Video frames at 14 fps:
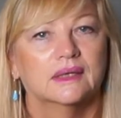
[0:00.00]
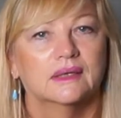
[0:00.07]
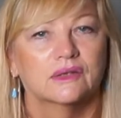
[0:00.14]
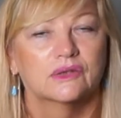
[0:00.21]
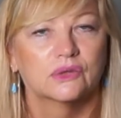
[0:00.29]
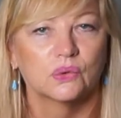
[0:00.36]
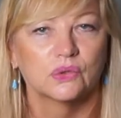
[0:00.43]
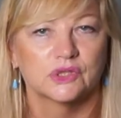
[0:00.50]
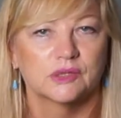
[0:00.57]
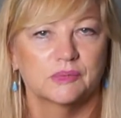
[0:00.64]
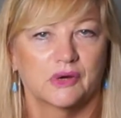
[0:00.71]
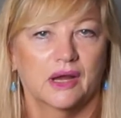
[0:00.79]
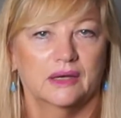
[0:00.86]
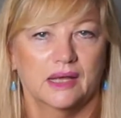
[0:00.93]
thoughts
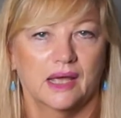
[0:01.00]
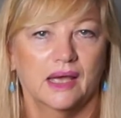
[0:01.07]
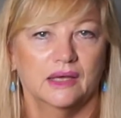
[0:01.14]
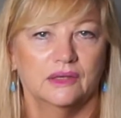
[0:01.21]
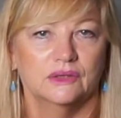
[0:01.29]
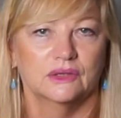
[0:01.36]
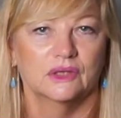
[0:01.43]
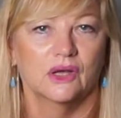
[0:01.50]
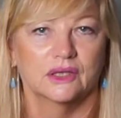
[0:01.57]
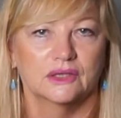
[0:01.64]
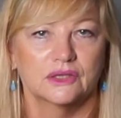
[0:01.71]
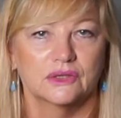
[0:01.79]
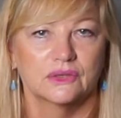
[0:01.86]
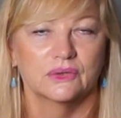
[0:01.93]
around how you'd like
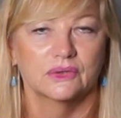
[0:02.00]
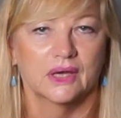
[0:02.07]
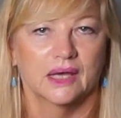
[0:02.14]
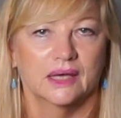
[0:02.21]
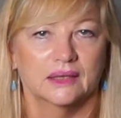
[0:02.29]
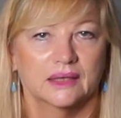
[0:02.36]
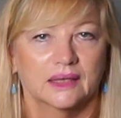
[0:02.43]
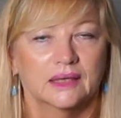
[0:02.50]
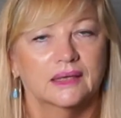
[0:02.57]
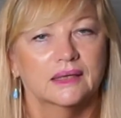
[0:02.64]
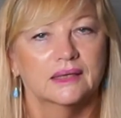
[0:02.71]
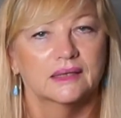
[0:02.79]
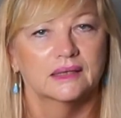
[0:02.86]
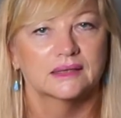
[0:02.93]
to do that.
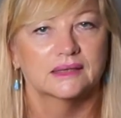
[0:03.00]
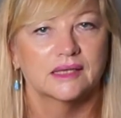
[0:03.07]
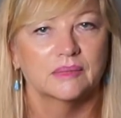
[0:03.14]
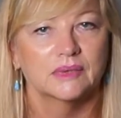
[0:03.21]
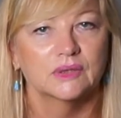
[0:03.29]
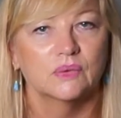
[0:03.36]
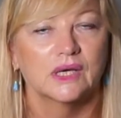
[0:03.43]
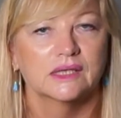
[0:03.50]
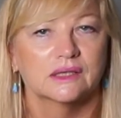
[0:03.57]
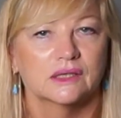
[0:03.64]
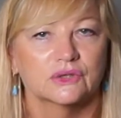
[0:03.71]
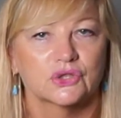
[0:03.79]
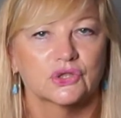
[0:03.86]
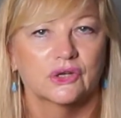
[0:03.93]
Some of the ways
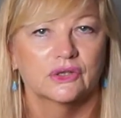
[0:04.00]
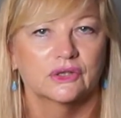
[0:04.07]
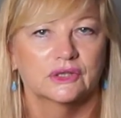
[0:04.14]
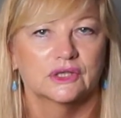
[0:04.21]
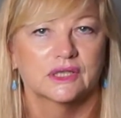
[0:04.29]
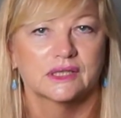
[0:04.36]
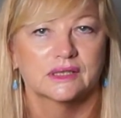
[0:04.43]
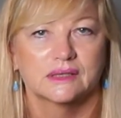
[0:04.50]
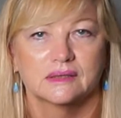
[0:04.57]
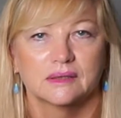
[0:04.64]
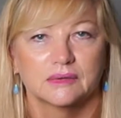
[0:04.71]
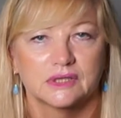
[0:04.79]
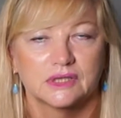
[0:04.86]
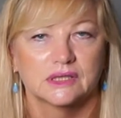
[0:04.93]
I'll show you are just
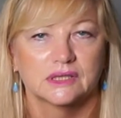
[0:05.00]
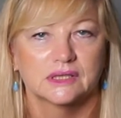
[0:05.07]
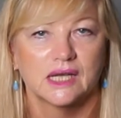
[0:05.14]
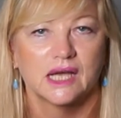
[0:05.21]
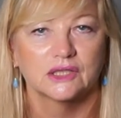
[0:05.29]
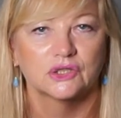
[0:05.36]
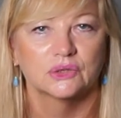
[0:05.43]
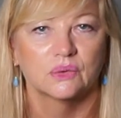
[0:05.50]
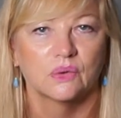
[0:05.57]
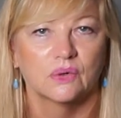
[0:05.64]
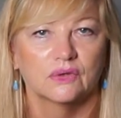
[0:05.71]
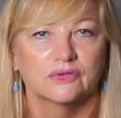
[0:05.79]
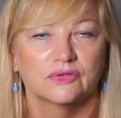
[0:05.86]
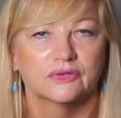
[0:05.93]
to start you
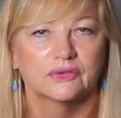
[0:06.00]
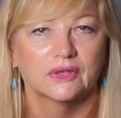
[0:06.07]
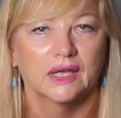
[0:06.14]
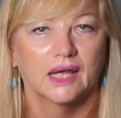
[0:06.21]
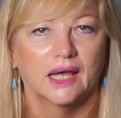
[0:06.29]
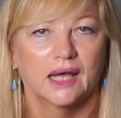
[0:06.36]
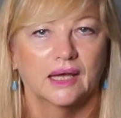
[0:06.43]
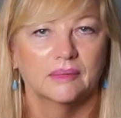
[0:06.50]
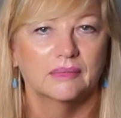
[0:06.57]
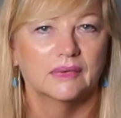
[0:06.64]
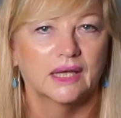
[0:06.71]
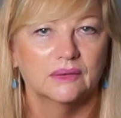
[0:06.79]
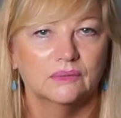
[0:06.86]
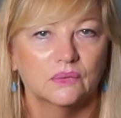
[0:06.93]
off,
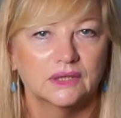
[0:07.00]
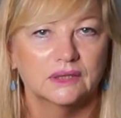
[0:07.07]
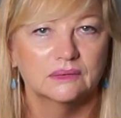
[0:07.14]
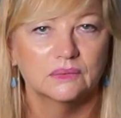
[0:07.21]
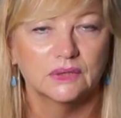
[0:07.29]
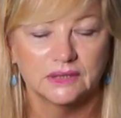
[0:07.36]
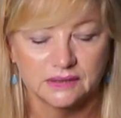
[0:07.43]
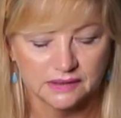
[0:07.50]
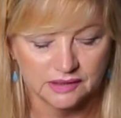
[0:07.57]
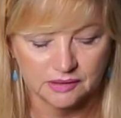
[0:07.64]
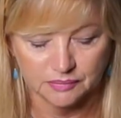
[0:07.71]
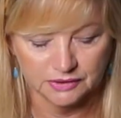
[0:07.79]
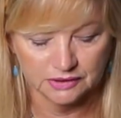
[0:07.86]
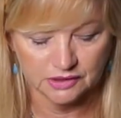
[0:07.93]
and one of the
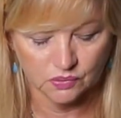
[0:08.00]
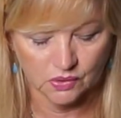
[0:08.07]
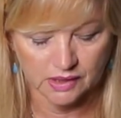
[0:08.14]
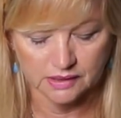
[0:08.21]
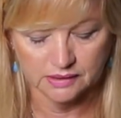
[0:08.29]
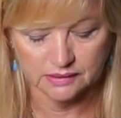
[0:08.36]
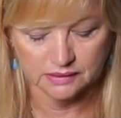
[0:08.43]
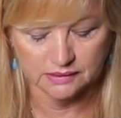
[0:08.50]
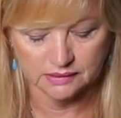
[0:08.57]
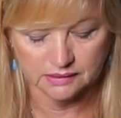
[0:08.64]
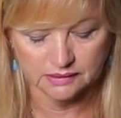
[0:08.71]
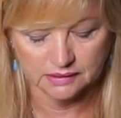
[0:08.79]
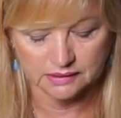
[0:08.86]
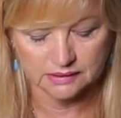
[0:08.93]
simplest ways is
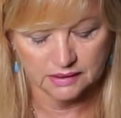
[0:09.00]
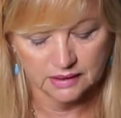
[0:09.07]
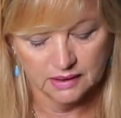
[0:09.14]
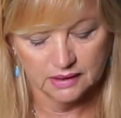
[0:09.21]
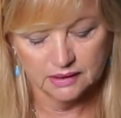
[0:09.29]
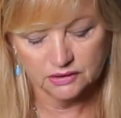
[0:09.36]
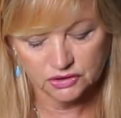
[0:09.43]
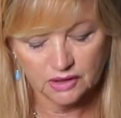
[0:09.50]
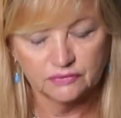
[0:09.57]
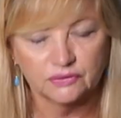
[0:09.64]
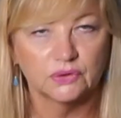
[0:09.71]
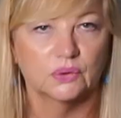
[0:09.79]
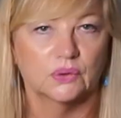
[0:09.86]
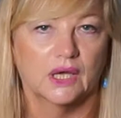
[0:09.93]
just shuffle
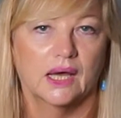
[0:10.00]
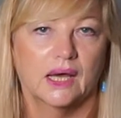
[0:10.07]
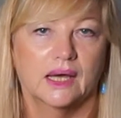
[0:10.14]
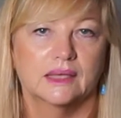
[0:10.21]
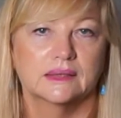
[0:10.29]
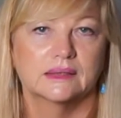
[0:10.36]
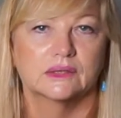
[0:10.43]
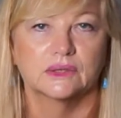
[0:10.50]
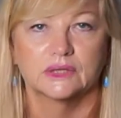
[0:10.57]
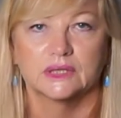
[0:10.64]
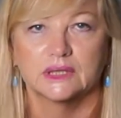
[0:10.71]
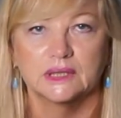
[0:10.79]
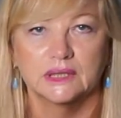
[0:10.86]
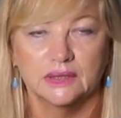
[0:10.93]
your cards, do your
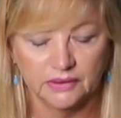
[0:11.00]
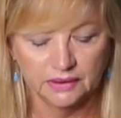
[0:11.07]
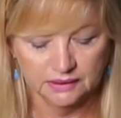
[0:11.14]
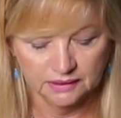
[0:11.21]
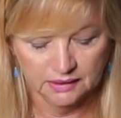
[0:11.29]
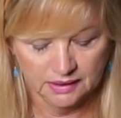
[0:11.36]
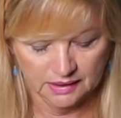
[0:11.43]
clearing,